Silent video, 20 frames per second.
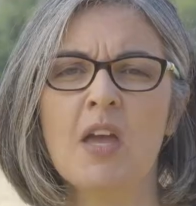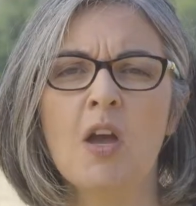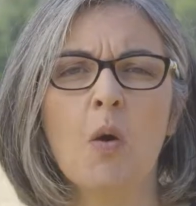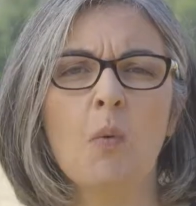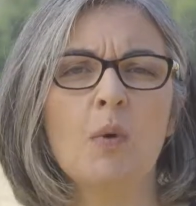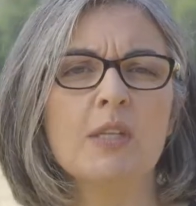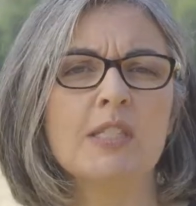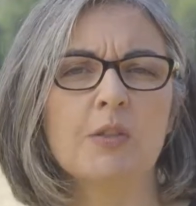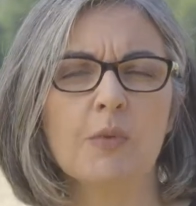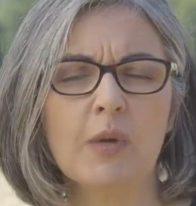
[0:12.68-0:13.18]

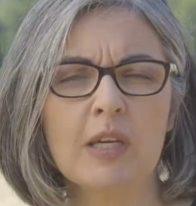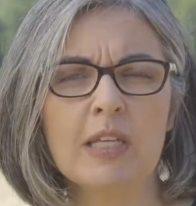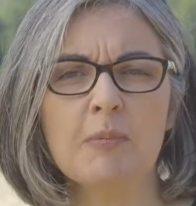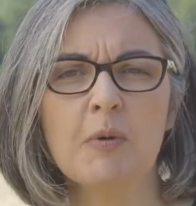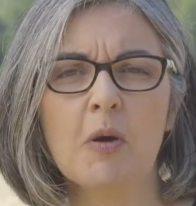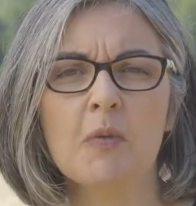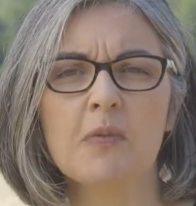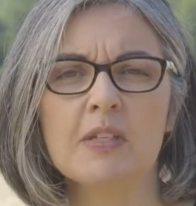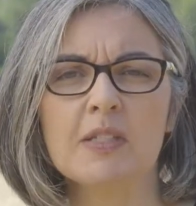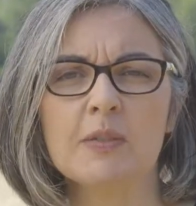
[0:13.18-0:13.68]
What's great
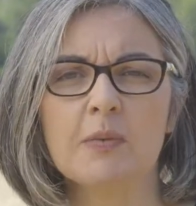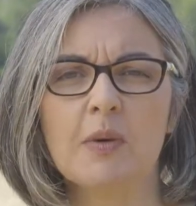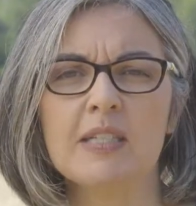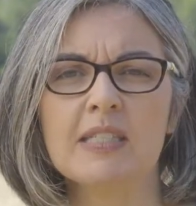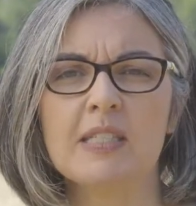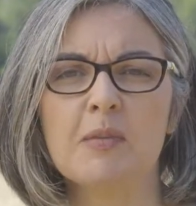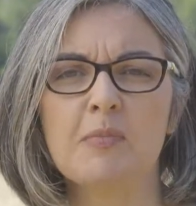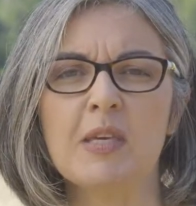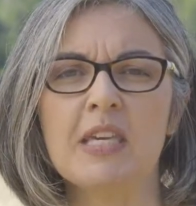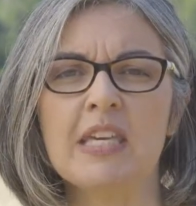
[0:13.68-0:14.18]
about this
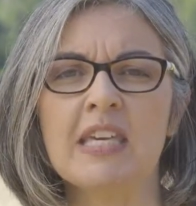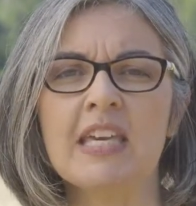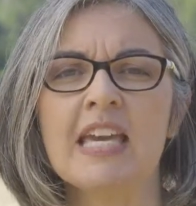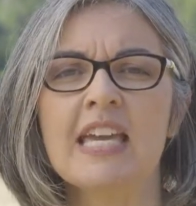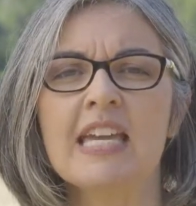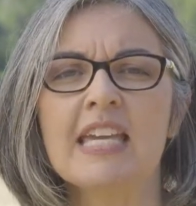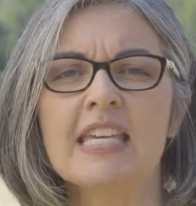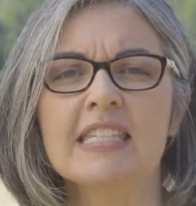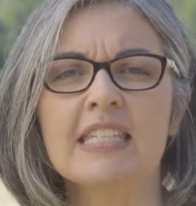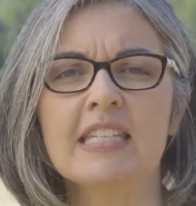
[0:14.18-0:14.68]
recipe
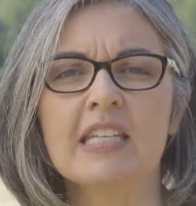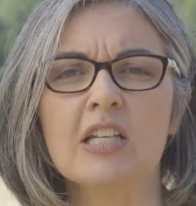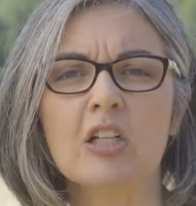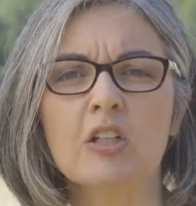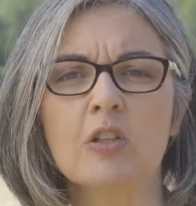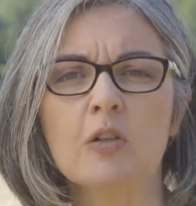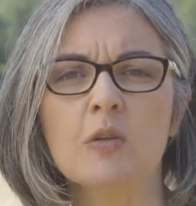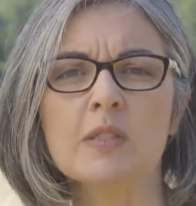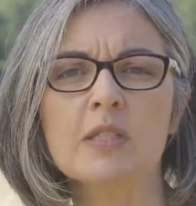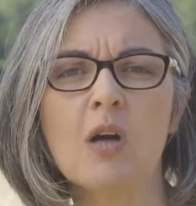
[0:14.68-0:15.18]
is it
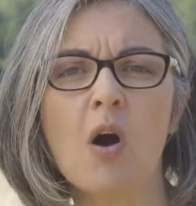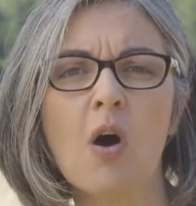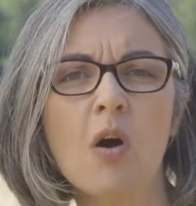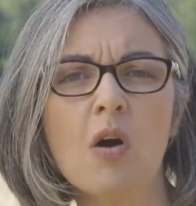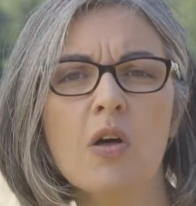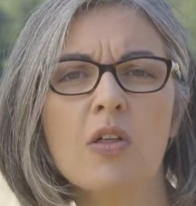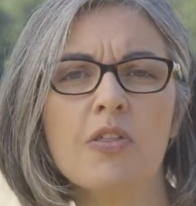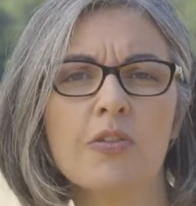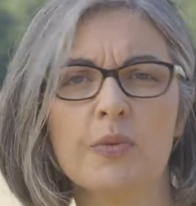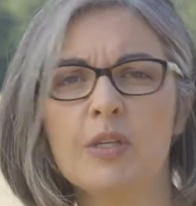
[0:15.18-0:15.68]
includes
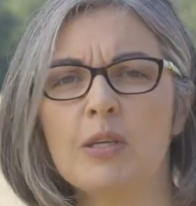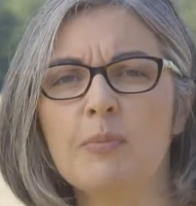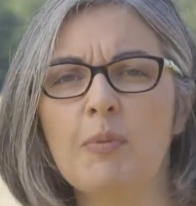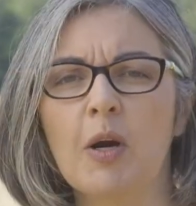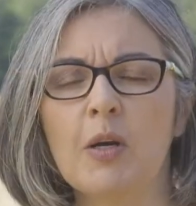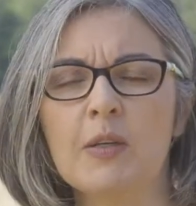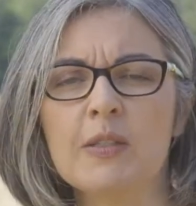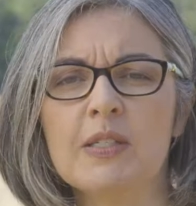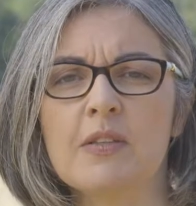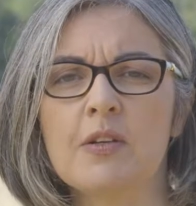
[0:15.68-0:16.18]
all three
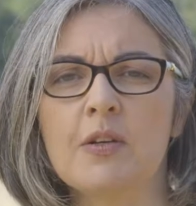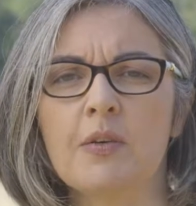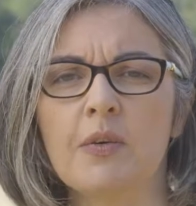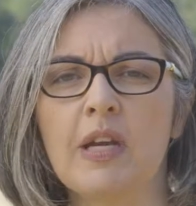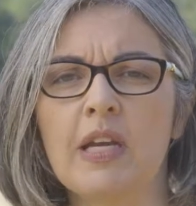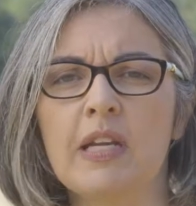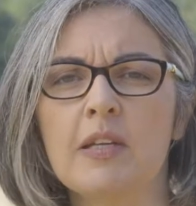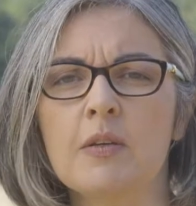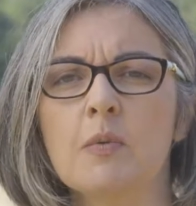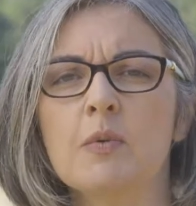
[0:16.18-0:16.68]
parts of the
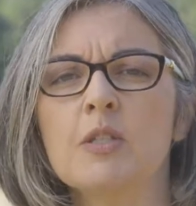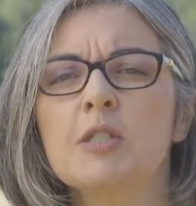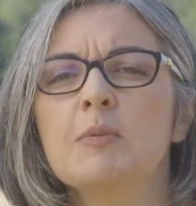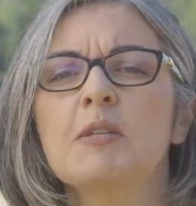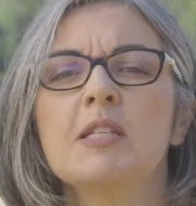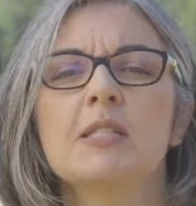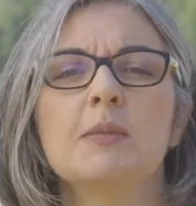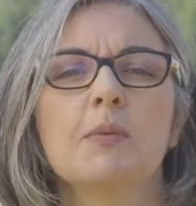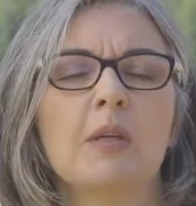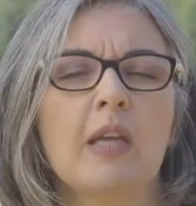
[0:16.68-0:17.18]
grain, which
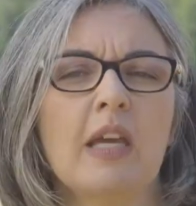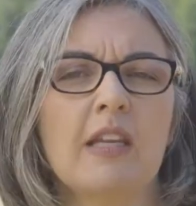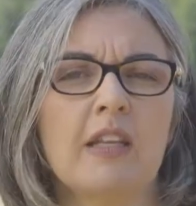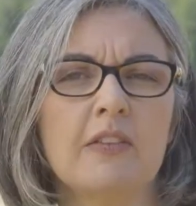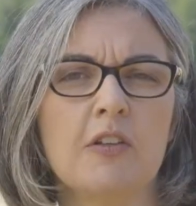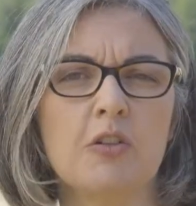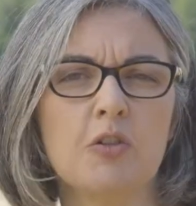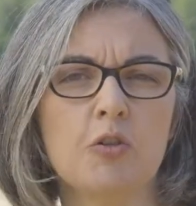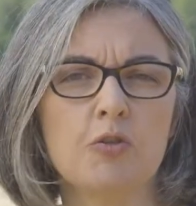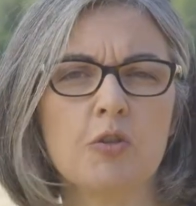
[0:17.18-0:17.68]
means we're getting
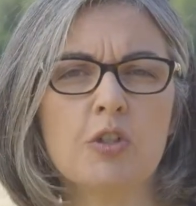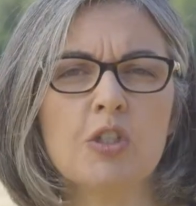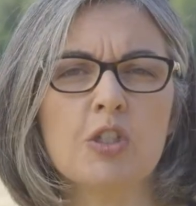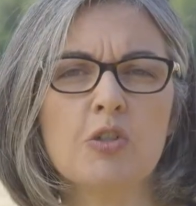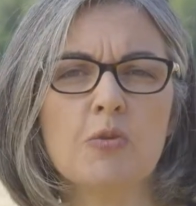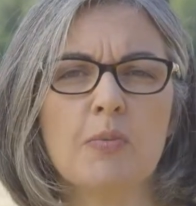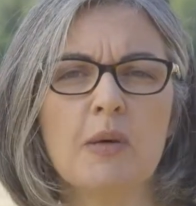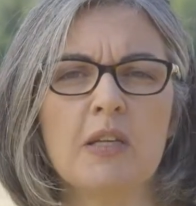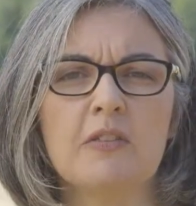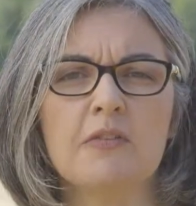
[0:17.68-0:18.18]
the
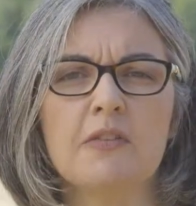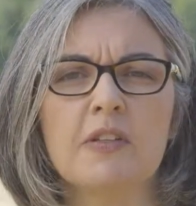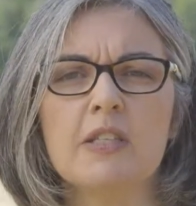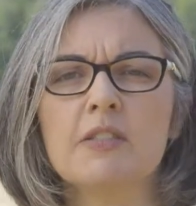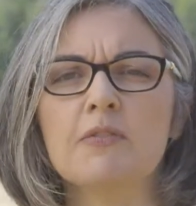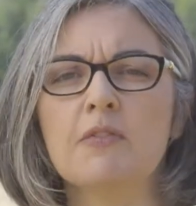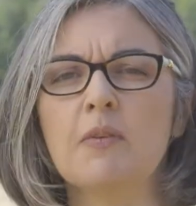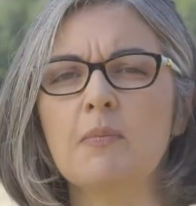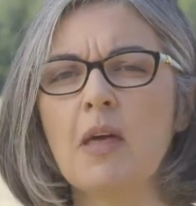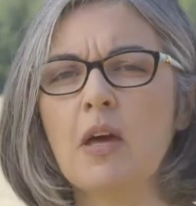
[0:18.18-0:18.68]
nutritional benefits
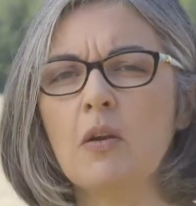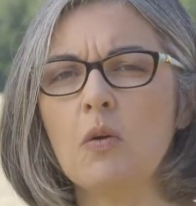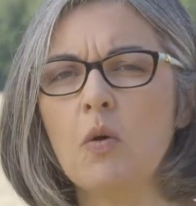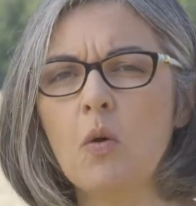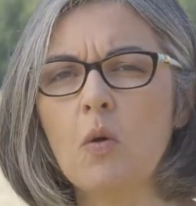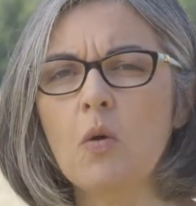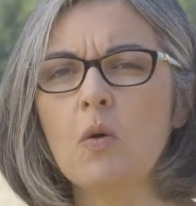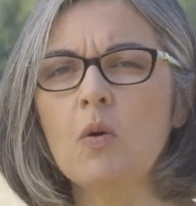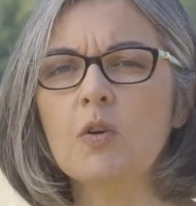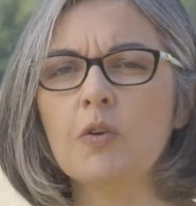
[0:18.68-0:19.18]
from that
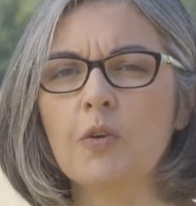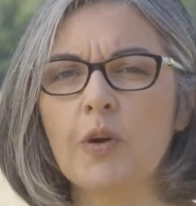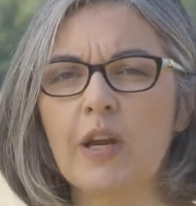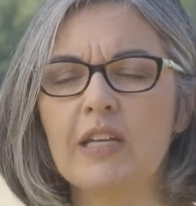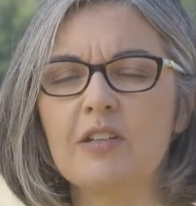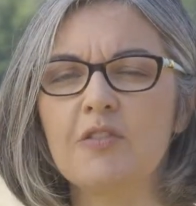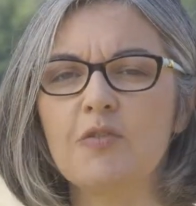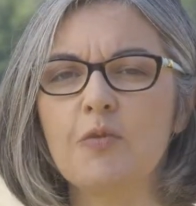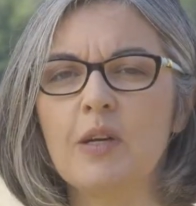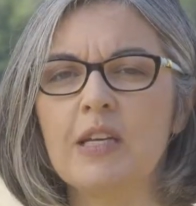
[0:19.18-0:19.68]
whole
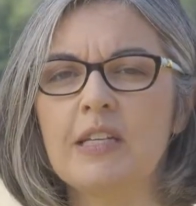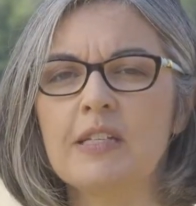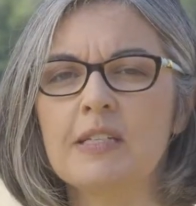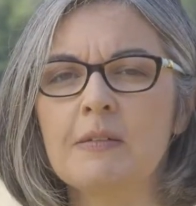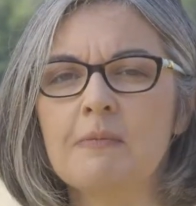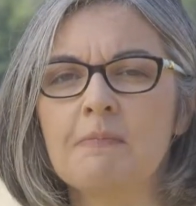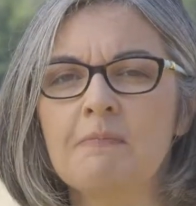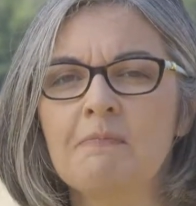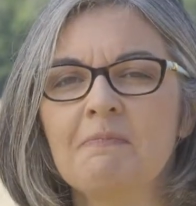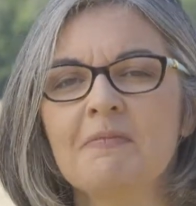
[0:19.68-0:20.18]
grain of wheat.
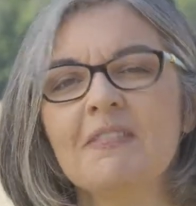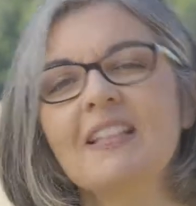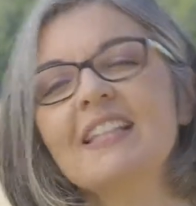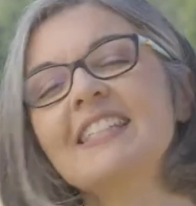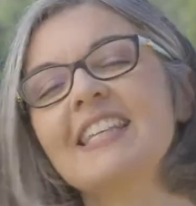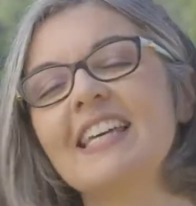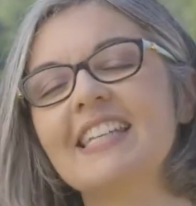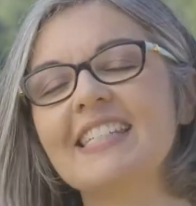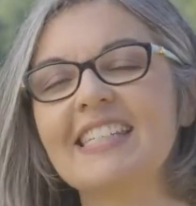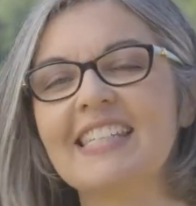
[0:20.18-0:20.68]
Let's
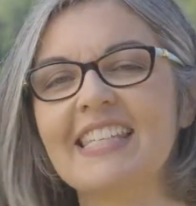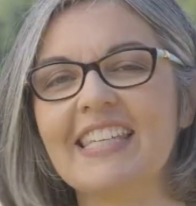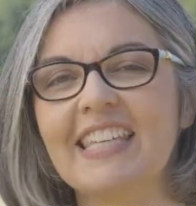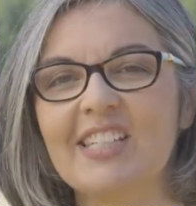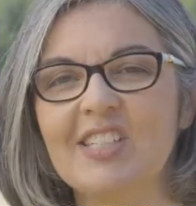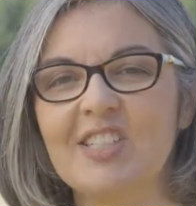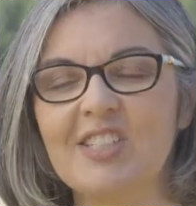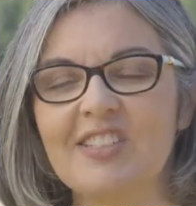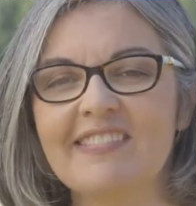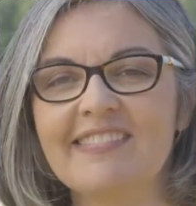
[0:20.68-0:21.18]
head to the
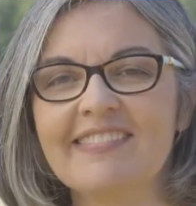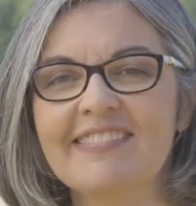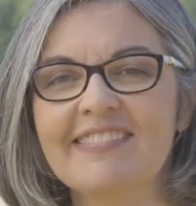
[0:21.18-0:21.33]
kitchen.